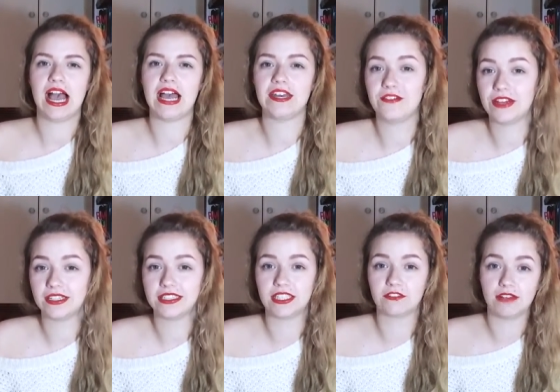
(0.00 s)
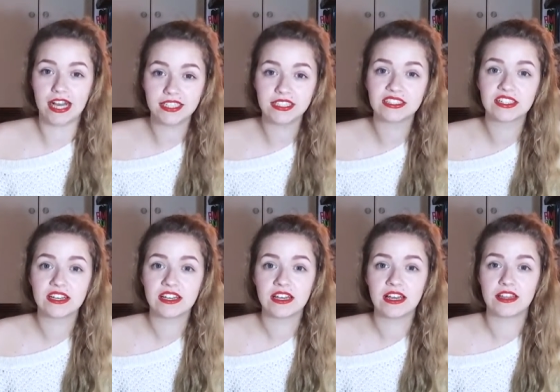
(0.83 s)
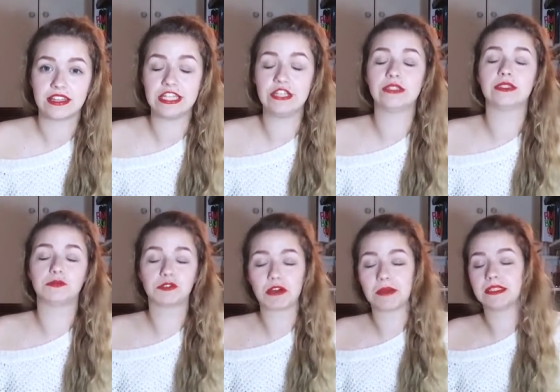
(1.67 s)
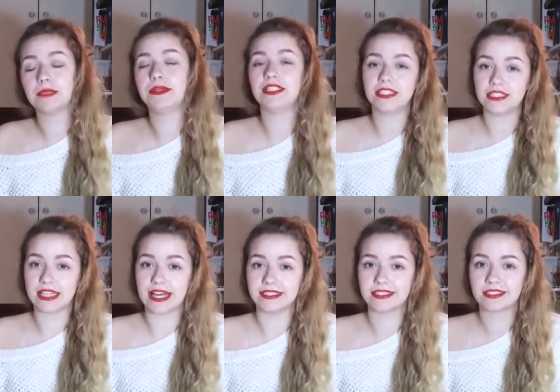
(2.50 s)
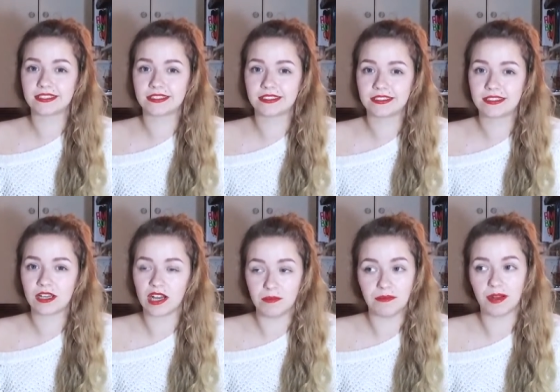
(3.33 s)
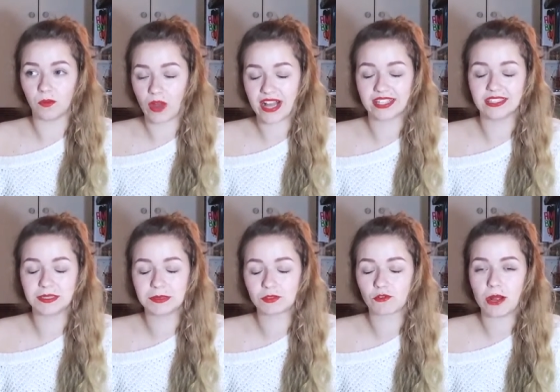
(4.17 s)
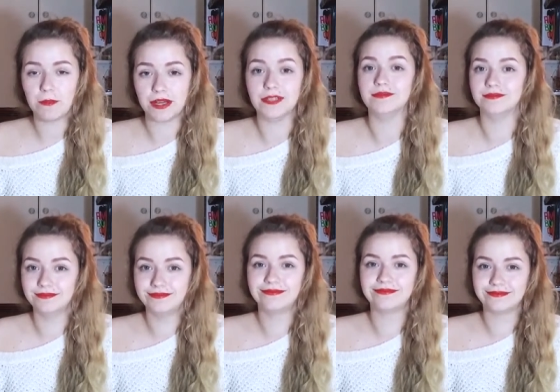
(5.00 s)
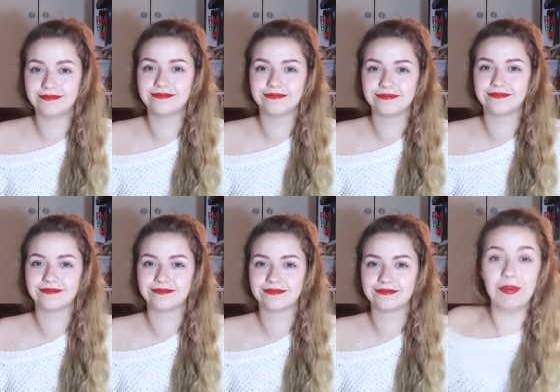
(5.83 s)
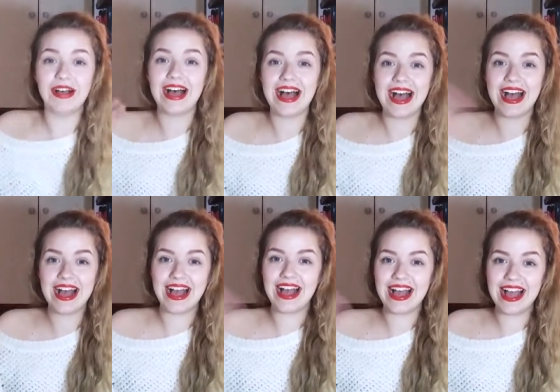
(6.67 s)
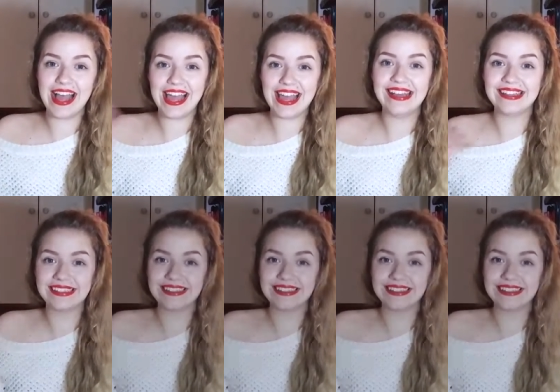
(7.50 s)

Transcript: And if you'd like to see the rest, then you can subscribe to The Pigeon's Nest by whacking the subscribe button. Bye!